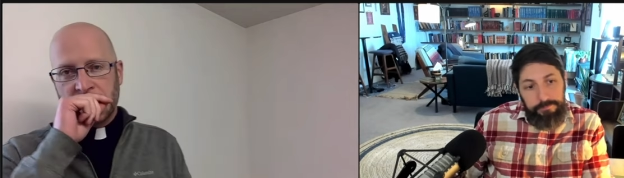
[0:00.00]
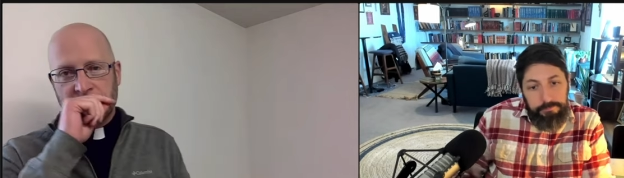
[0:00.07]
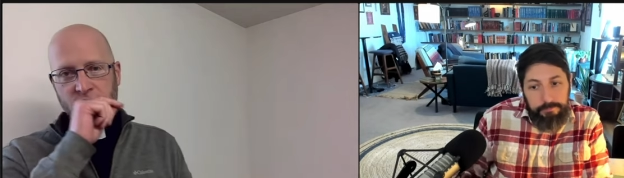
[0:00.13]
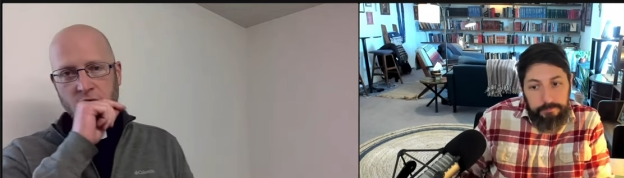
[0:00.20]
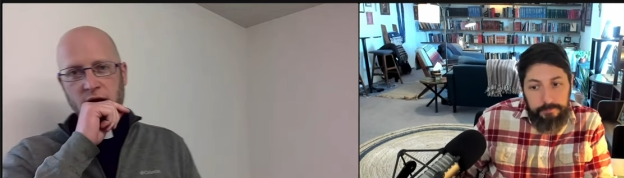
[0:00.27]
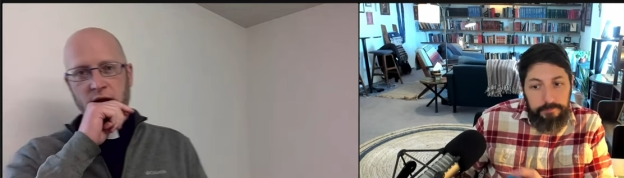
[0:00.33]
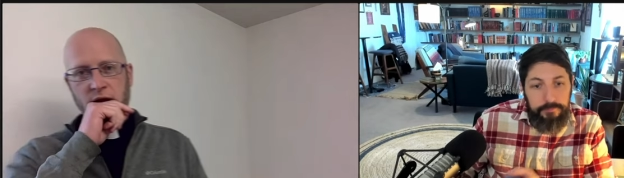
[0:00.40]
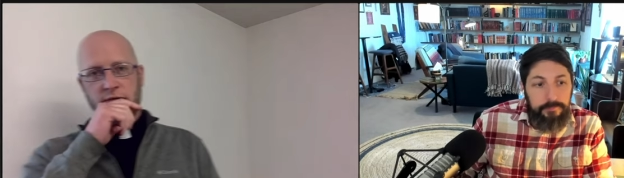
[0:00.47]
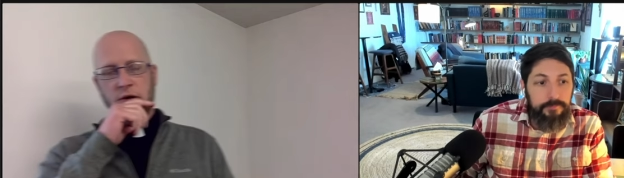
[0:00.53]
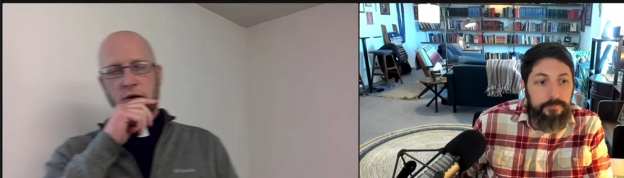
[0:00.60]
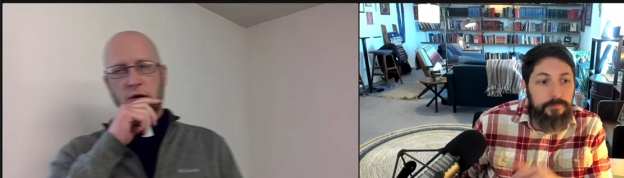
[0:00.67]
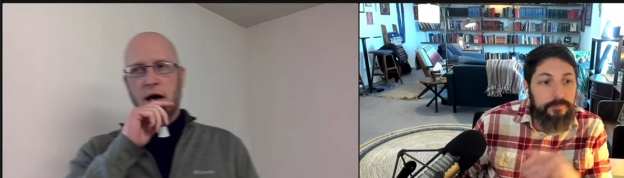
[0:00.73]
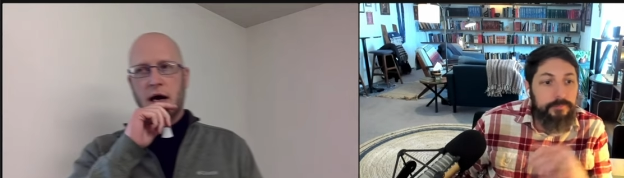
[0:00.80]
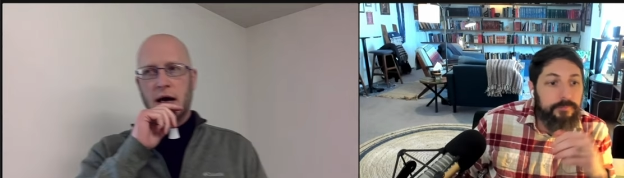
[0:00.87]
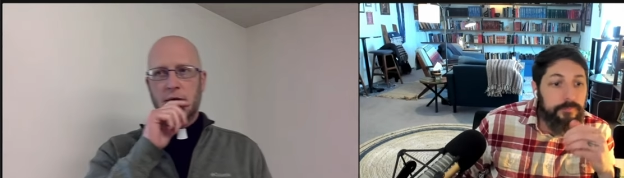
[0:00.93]
Speaker 1: if you if
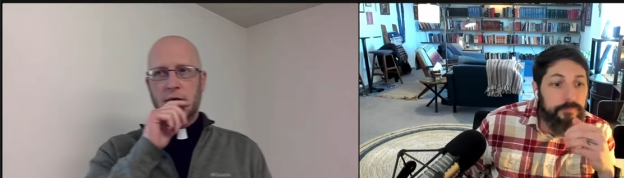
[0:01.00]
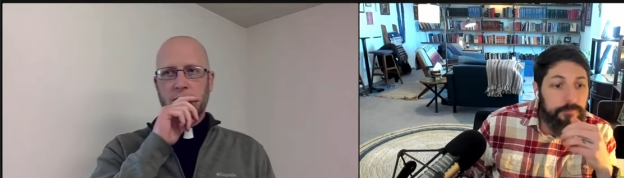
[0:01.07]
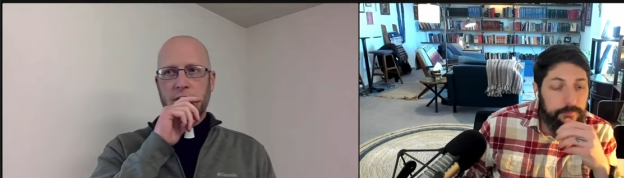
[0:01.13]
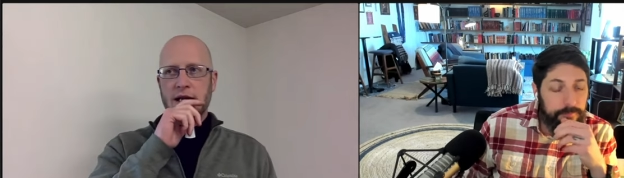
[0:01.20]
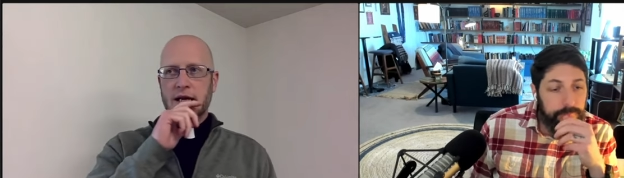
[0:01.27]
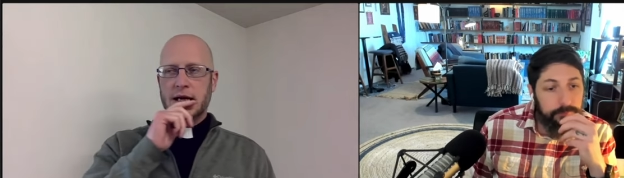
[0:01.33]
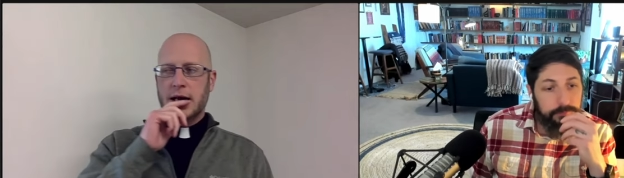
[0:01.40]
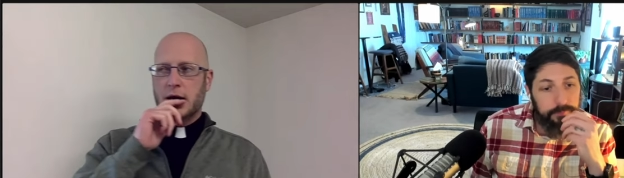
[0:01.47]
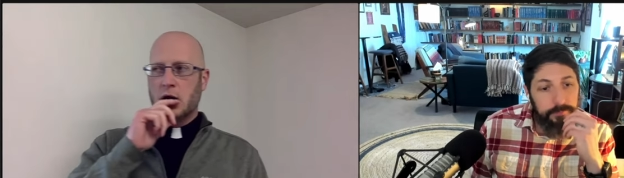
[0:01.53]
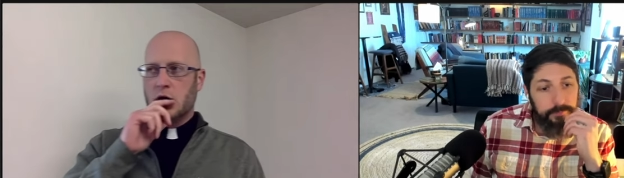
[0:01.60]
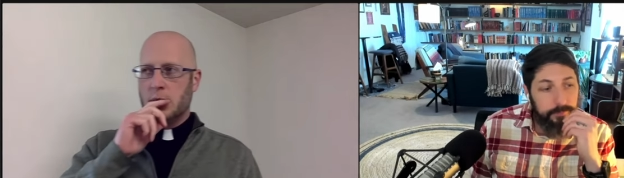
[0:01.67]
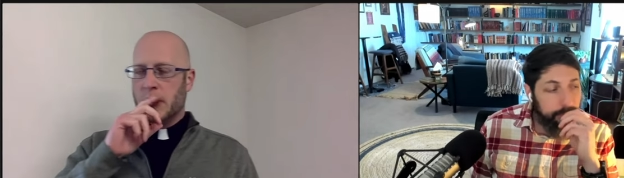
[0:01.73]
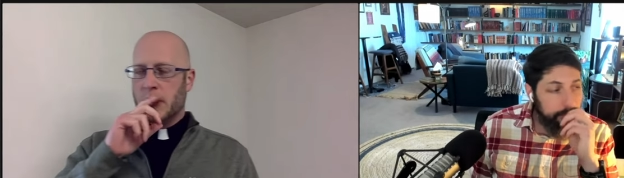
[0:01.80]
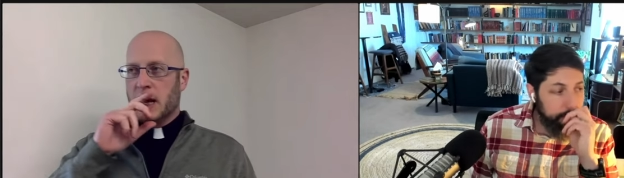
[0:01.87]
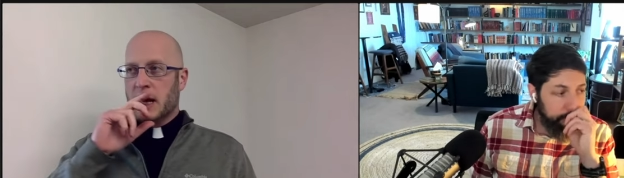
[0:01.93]
you uh, read it at
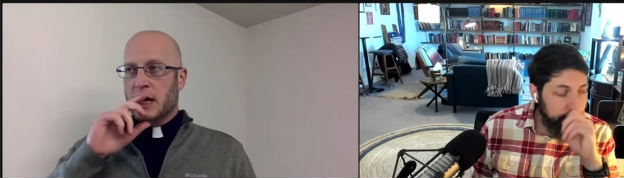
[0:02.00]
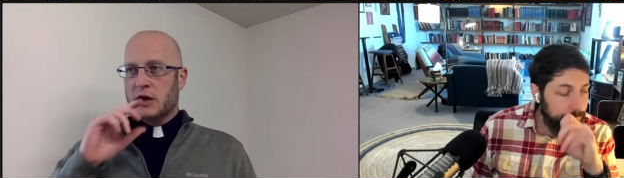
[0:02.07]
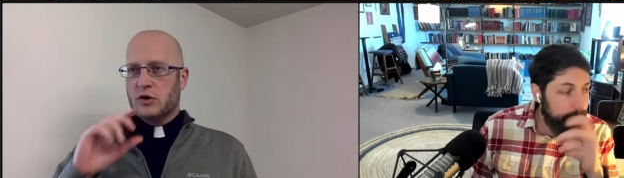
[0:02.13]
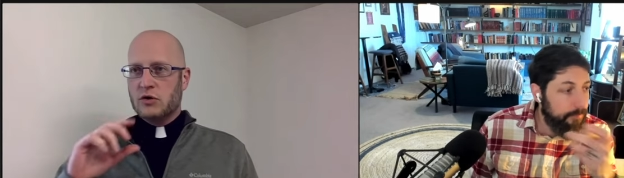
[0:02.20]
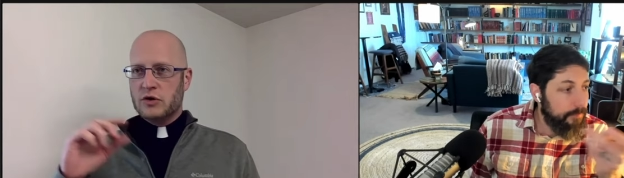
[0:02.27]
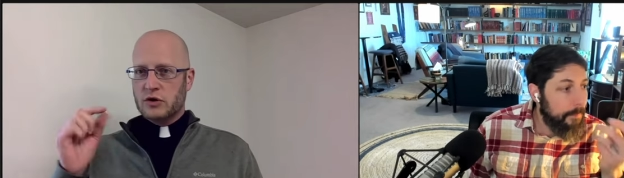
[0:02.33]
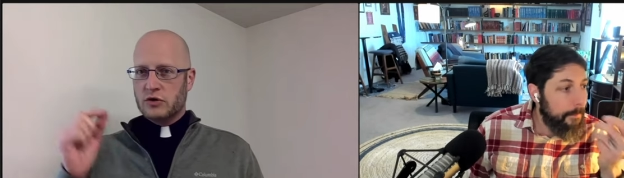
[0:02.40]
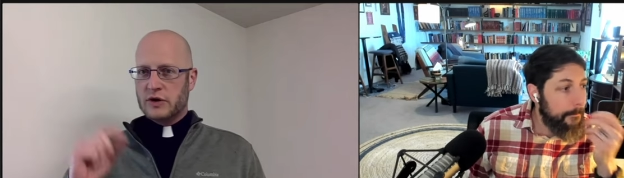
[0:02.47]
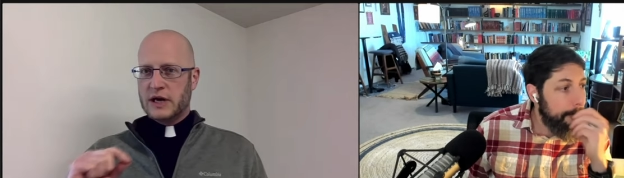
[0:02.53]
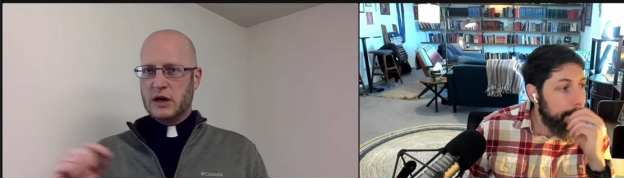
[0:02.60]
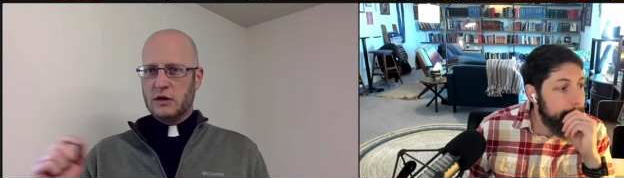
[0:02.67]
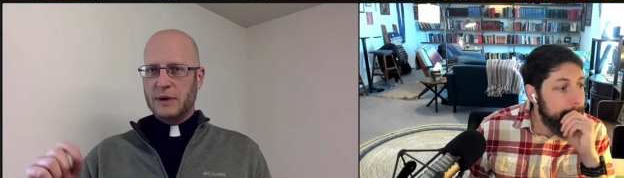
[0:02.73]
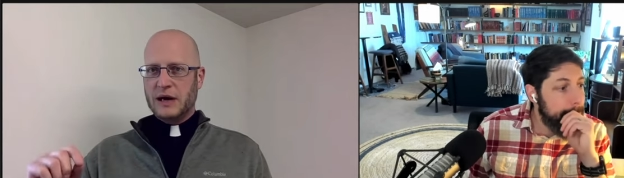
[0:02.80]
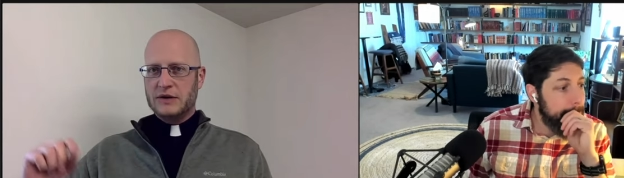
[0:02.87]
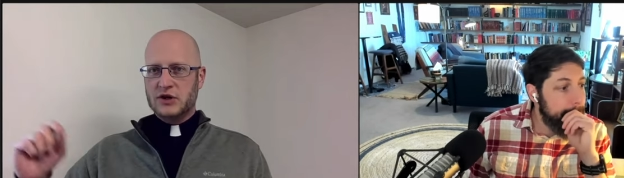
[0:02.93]
home you'll you'll hear
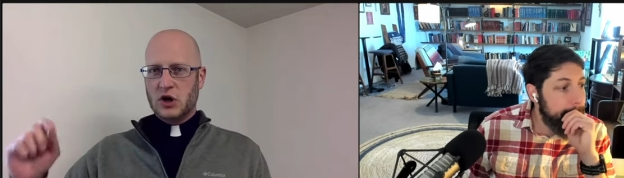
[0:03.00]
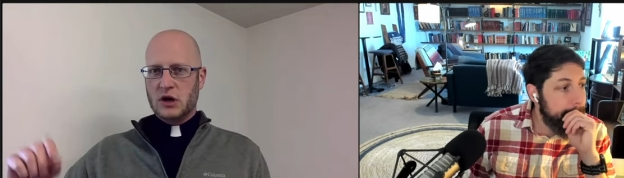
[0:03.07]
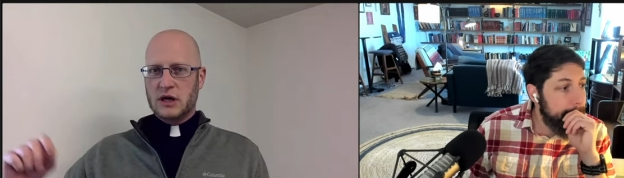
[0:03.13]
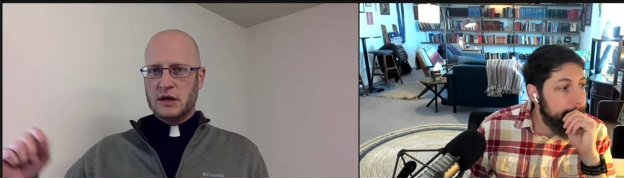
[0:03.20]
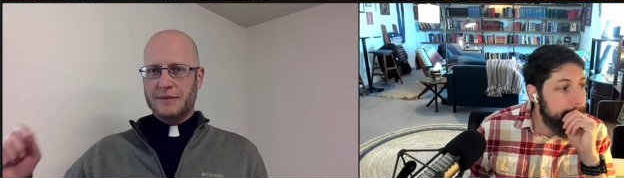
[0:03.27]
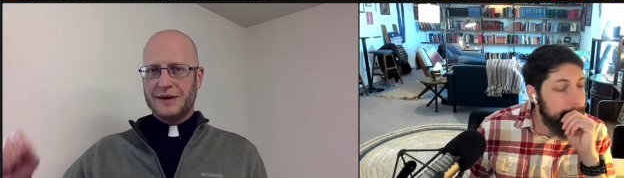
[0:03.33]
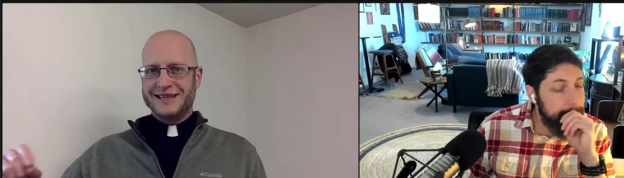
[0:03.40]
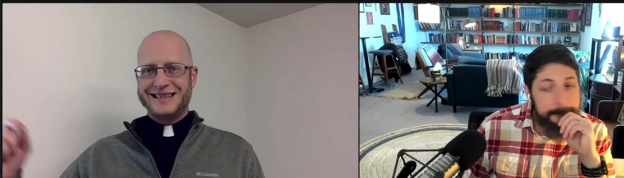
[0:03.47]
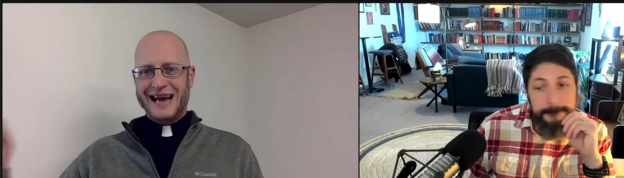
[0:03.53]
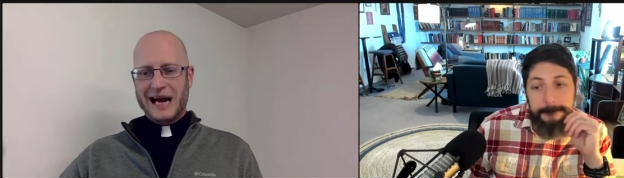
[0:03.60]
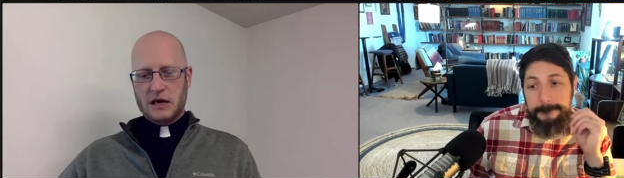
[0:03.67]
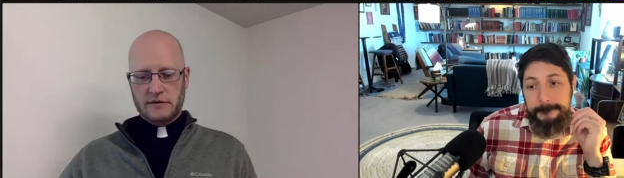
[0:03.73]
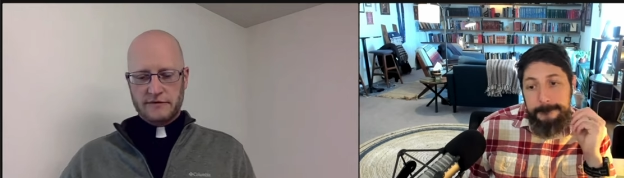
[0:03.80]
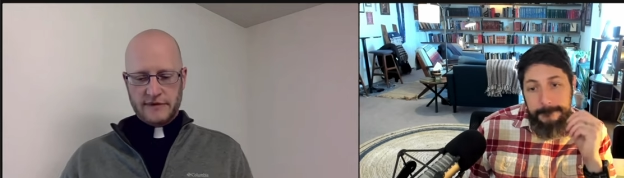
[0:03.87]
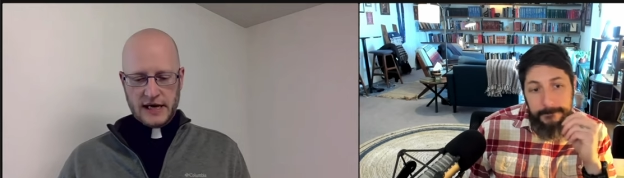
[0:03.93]
about talking about
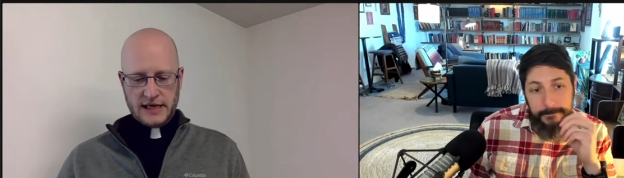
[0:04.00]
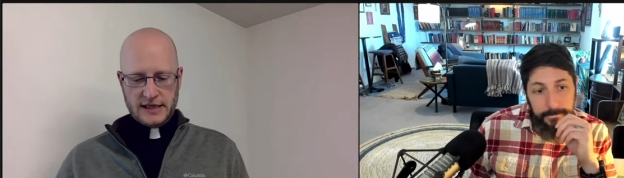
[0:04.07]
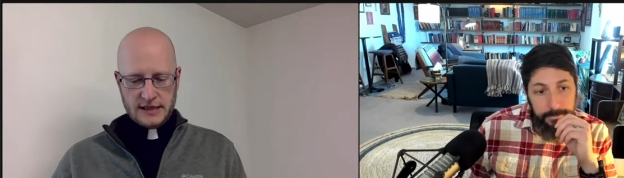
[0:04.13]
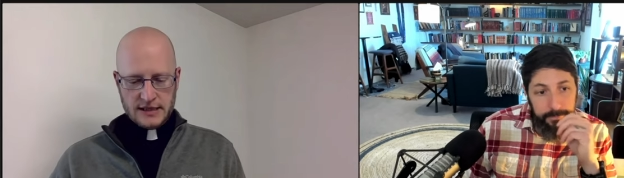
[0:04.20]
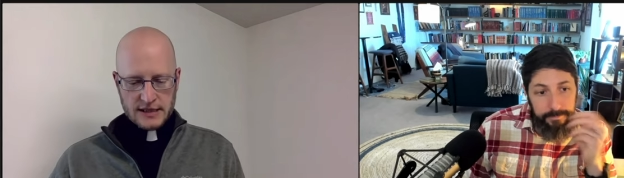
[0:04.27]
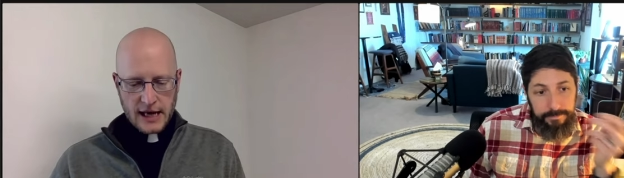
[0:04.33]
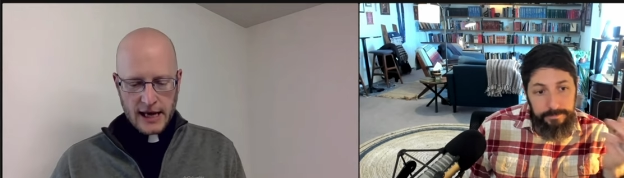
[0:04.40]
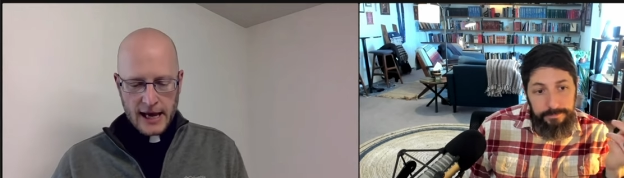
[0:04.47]
sacrifices